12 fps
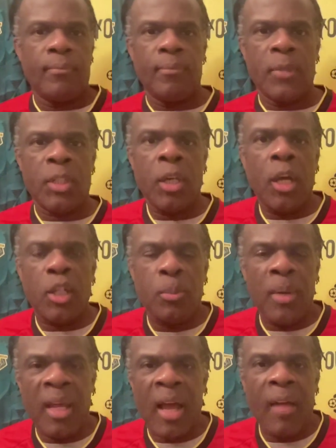Search
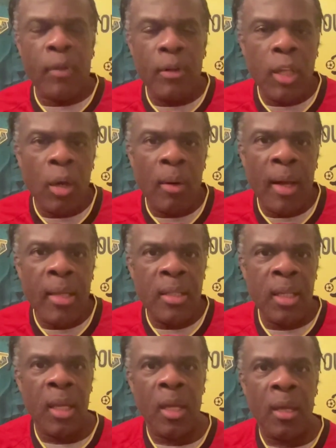me. I've got no
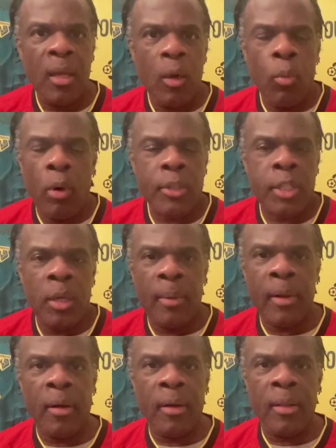idea what's going
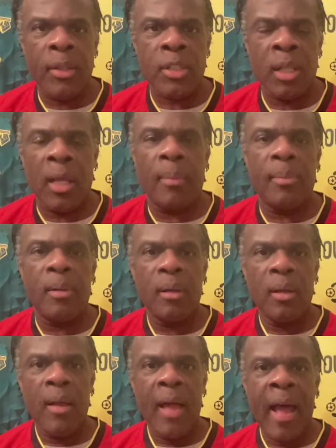on at this club.
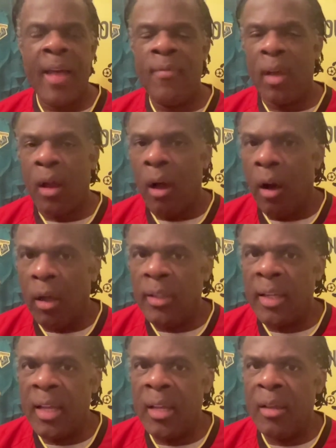And hardly
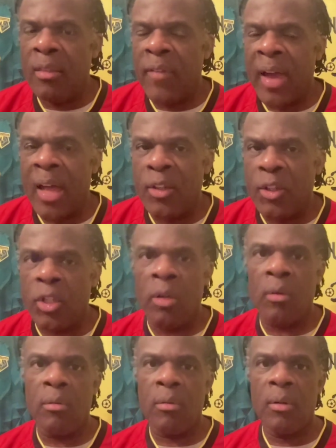any of the fans do.
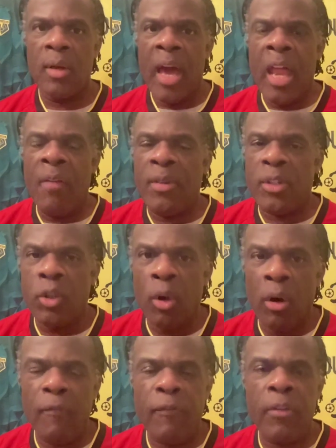And if it's
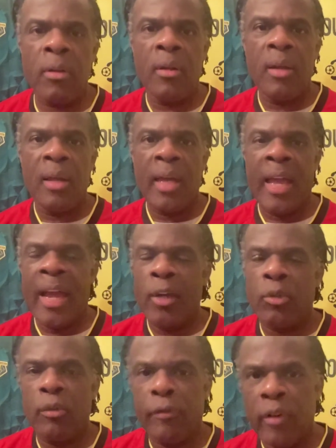not for
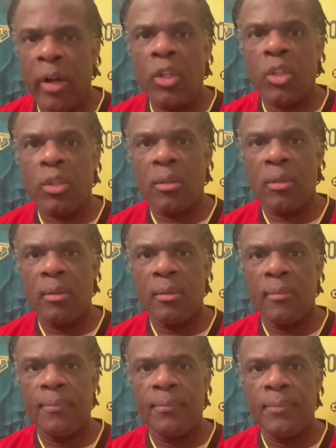Andrew French
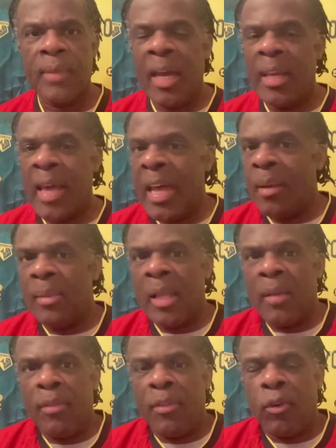and Adam
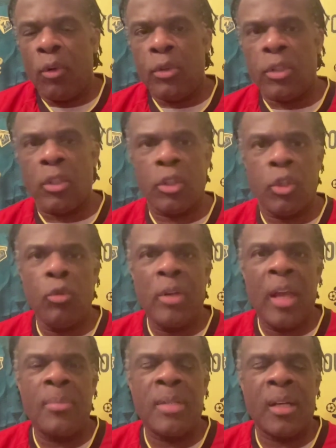Leventhal, to two
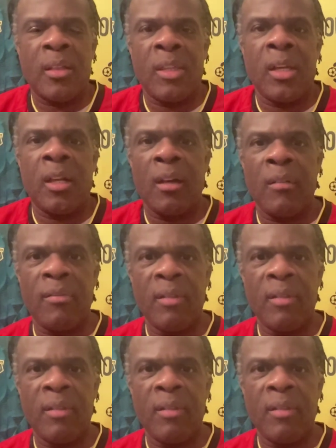names I can think of,